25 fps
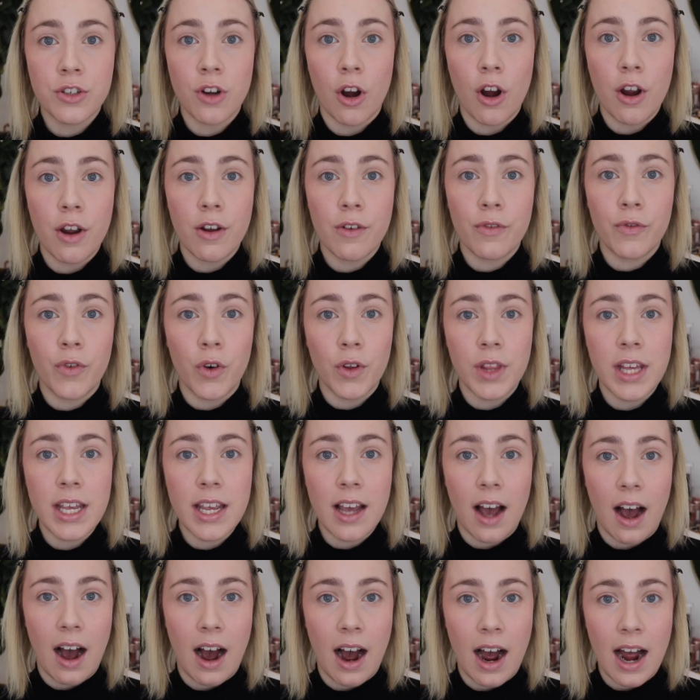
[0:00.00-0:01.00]
So for
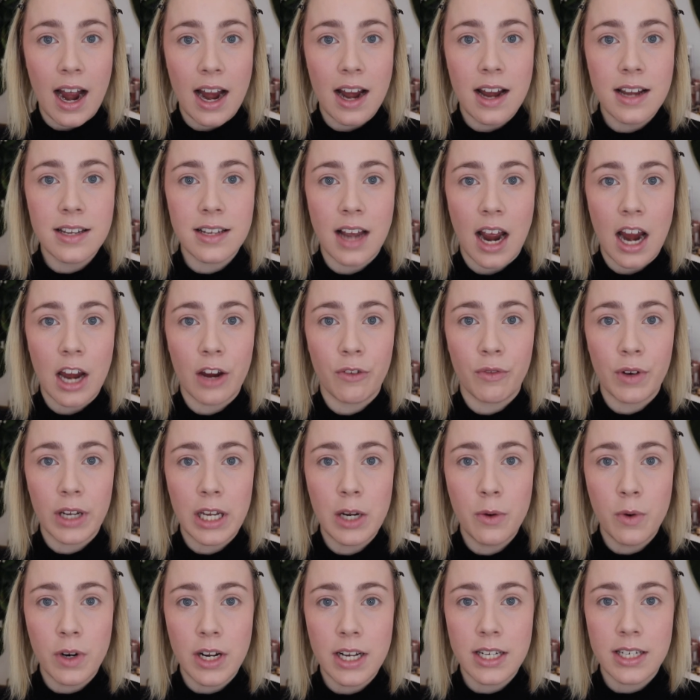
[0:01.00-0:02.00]
the eyes, I
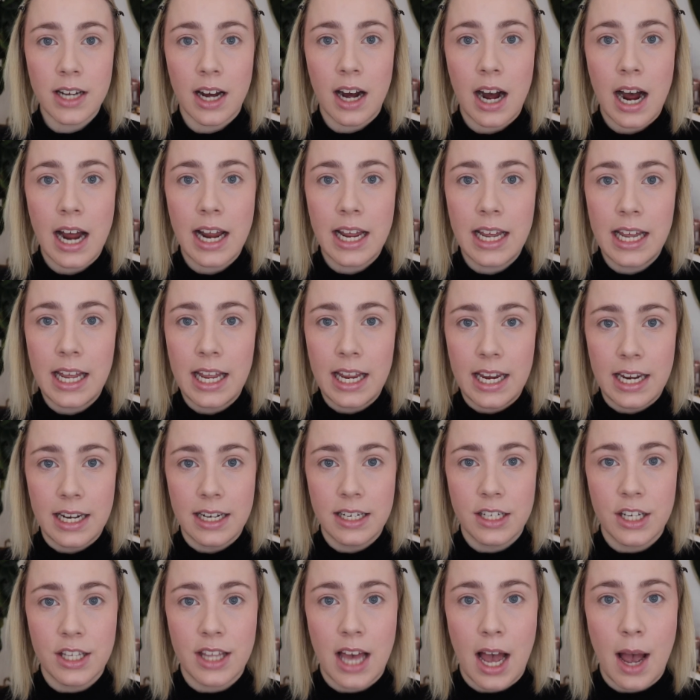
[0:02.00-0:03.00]
really want to tie it
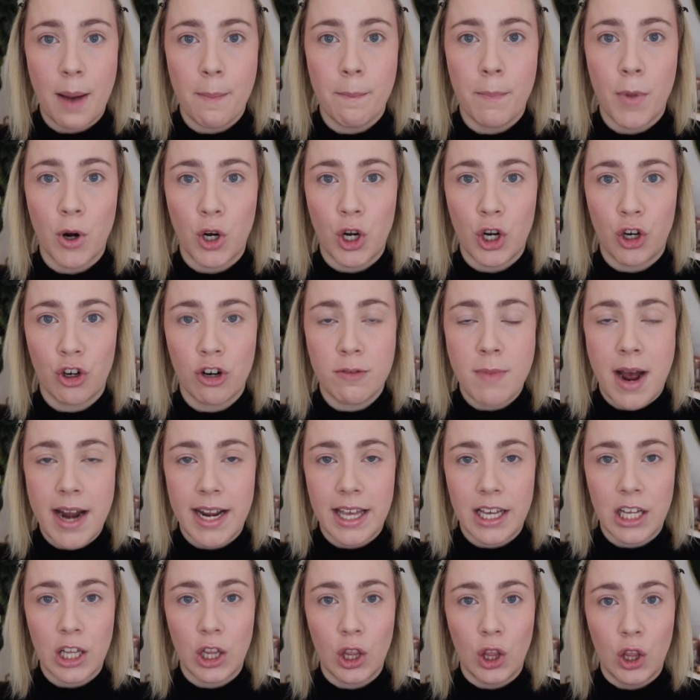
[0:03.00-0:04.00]
into that
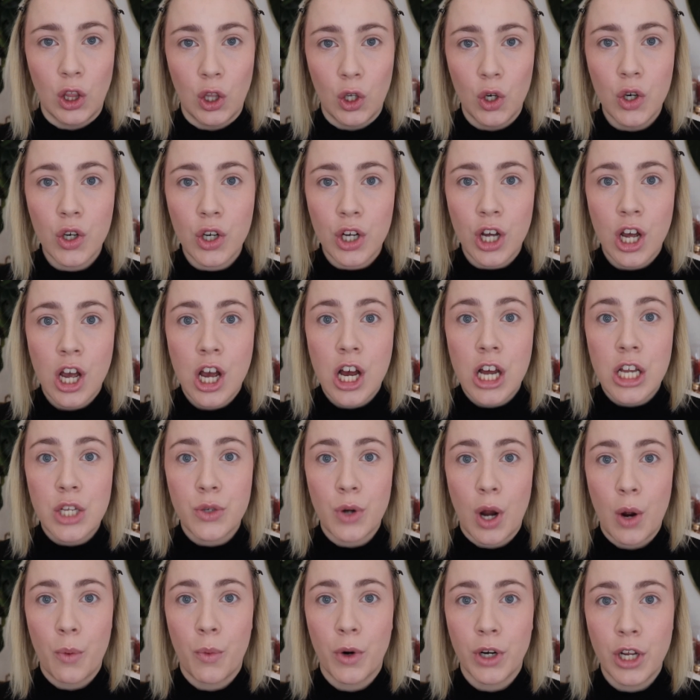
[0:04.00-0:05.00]
monochromatic look.
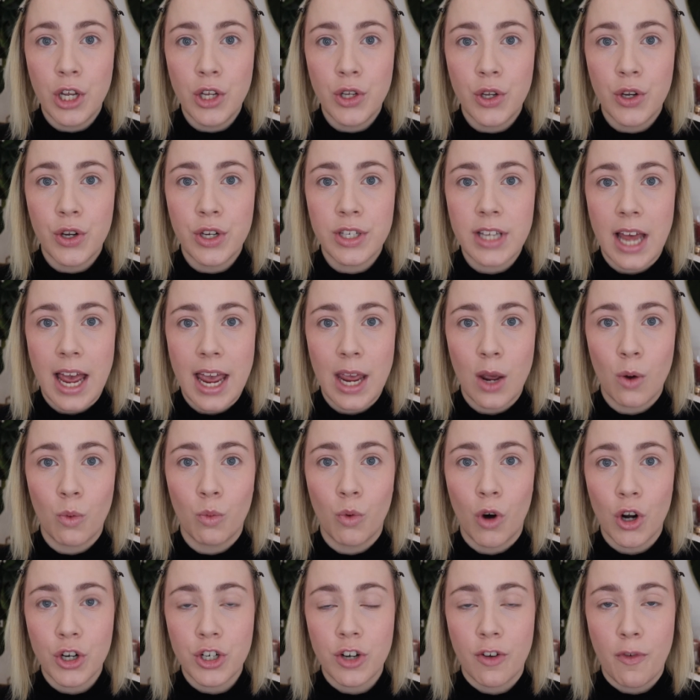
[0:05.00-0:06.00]
So I want to use a
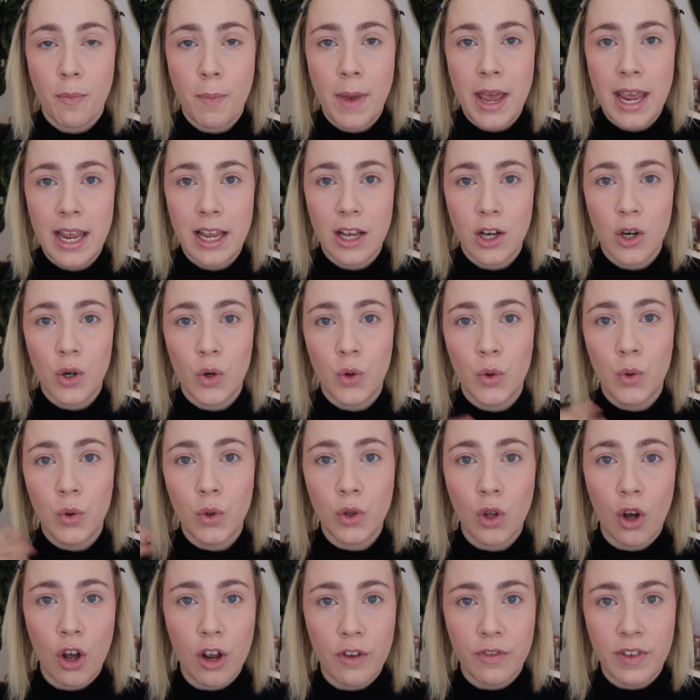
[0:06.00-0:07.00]
wash of pink
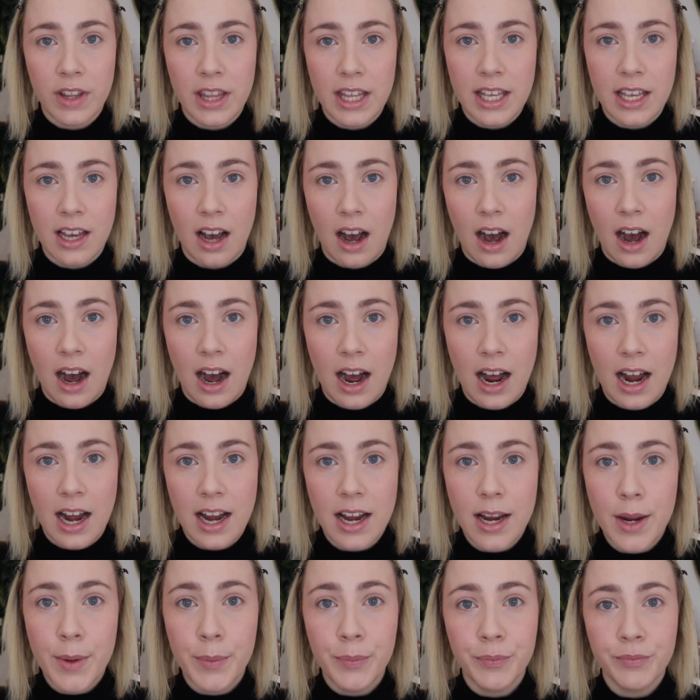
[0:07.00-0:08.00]
all over the
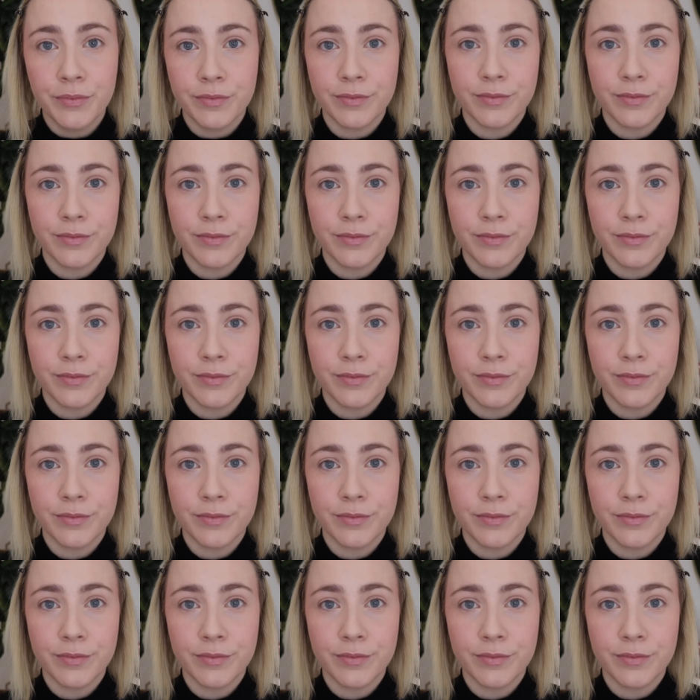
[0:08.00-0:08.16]
eye.